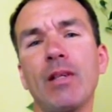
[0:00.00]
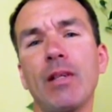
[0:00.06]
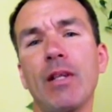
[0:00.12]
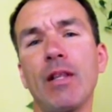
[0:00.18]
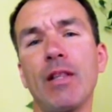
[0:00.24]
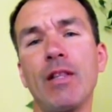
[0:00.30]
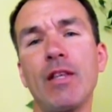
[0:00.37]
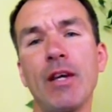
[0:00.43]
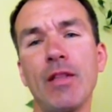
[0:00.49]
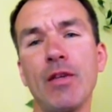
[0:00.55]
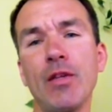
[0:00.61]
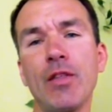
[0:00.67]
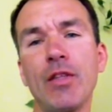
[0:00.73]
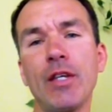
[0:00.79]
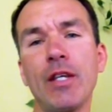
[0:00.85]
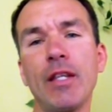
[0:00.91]
The other
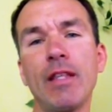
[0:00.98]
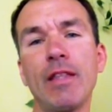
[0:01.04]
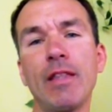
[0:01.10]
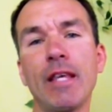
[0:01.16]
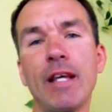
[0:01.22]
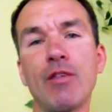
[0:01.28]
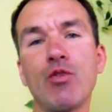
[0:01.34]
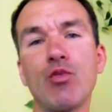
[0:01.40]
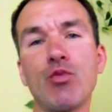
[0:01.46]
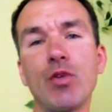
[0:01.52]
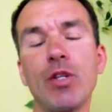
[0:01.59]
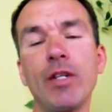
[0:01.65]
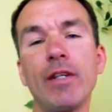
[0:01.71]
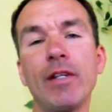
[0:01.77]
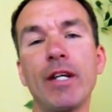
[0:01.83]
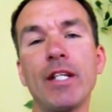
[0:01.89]
thing that's
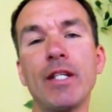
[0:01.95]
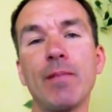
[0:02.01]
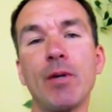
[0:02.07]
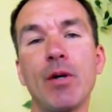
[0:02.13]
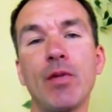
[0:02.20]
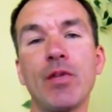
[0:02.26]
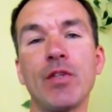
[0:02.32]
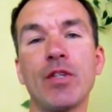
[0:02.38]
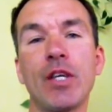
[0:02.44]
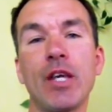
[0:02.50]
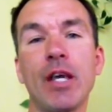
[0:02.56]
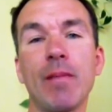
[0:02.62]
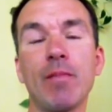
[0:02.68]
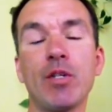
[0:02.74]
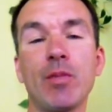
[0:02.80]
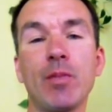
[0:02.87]
really nice about this
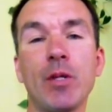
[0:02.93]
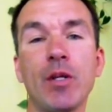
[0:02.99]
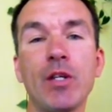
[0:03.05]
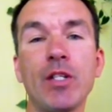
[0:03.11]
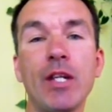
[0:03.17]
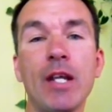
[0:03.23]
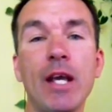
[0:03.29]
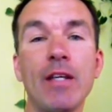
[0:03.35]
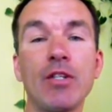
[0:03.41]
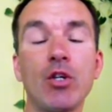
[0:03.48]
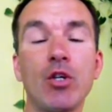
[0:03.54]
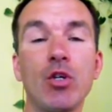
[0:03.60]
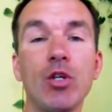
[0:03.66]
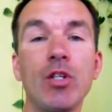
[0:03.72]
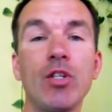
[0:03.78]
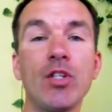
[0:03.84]
game is because it has a
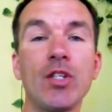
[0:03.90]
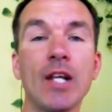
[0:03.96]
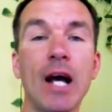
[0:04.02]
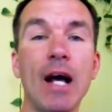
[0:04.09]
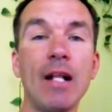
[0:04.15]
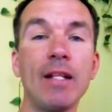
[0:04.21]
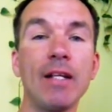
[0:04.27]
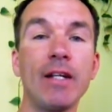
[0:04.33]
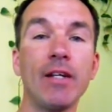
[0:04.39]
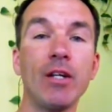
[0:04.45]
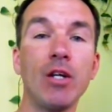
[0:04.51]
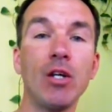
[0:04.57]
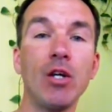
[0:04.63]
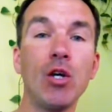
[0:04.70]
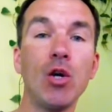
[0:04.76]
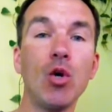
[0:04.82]
good solid
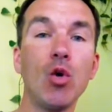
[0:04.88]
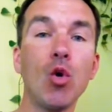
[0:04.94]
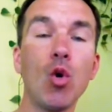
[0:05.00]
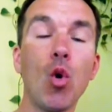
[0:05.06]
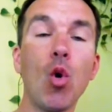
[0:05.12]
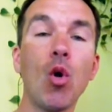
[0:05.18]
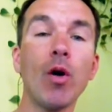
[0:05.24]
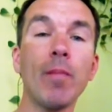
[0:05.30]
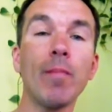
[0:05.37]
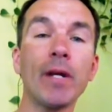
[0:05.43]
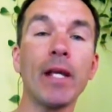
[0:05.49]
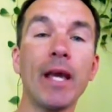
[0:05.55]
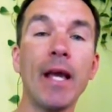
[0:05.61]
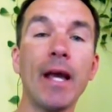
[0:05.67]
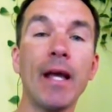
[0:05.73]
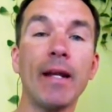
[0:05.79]
core
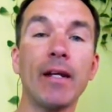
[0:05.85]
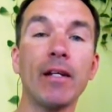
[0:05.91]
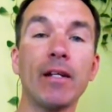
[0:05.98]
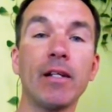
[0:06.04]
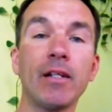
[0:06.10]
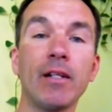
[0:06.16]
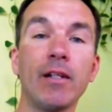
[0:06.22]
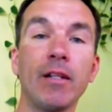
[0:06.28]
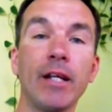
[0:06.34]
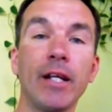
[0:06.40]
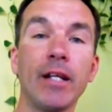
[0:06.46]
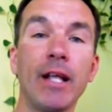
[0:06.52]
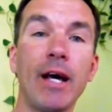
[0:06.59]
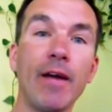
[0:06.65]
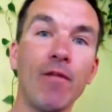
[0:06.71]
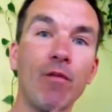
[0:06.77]
mechanic, like a
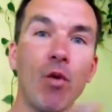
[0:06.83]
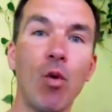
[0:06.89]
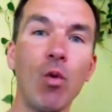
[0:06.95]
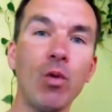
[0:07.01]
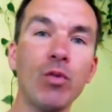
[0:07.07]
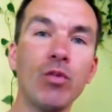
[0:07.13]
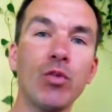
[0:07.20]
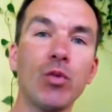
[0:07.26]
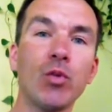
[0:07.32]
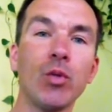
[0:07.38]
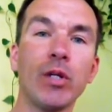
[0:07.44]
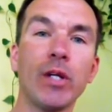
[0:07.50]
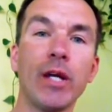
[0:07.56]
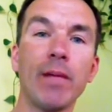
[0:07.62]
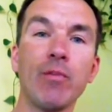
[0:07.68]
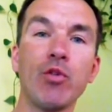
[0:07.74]
lot of old school
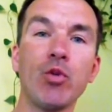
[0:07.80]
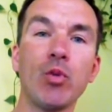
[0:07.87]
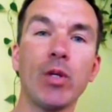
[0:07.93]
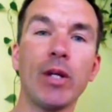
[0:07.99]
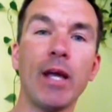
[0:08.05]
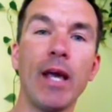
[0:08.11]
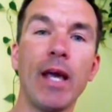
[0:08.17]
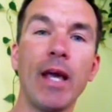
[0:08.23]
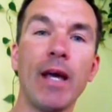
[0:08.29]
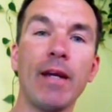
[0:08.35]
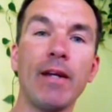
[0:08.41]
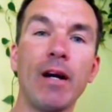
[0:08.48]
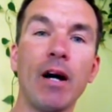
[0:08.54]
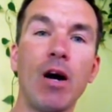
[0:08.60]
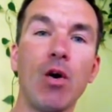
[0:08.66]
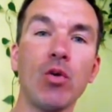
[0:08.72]
games, you can
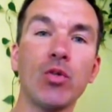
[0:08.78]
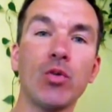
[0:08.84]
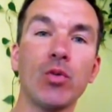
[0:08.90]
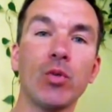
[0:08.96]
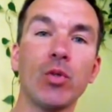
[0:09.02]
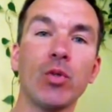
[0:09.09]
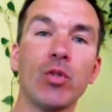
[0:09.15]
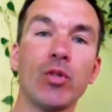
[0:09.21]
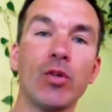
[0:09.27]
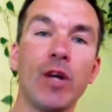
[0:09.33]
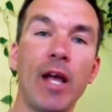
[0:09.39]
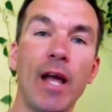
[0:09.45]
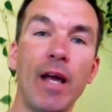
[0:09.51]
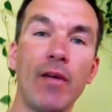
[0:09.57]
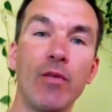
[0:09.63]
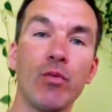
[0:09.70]
add house rules or
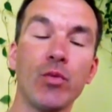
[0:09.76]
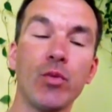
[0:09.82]
add